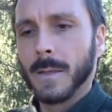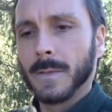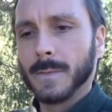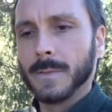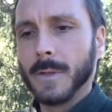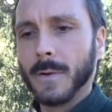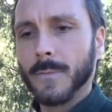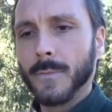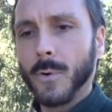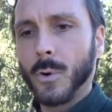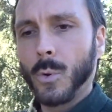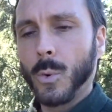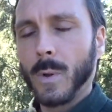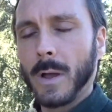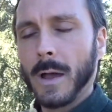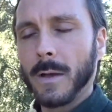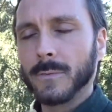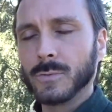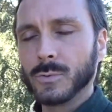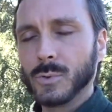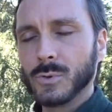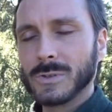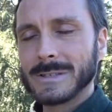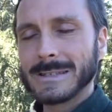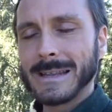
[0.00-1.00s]
Therefore, we
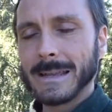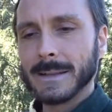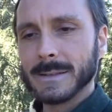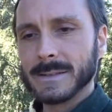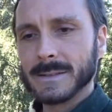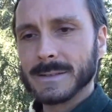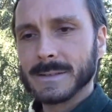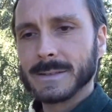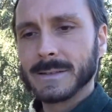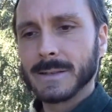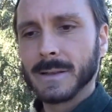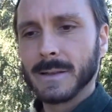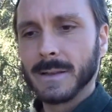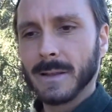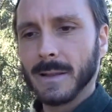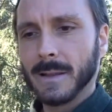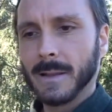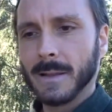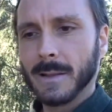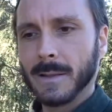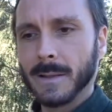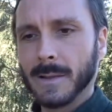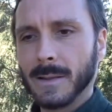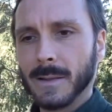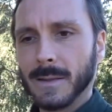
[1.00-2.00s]
have to sense
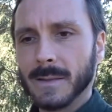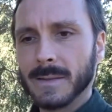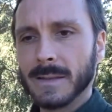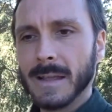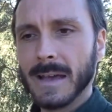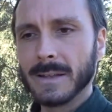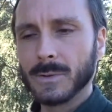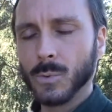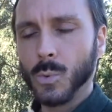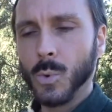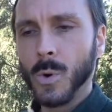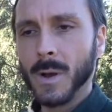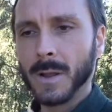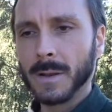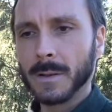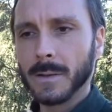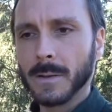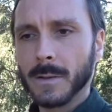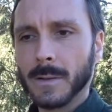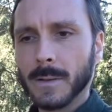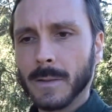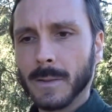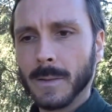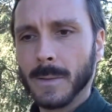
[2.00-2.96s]
that one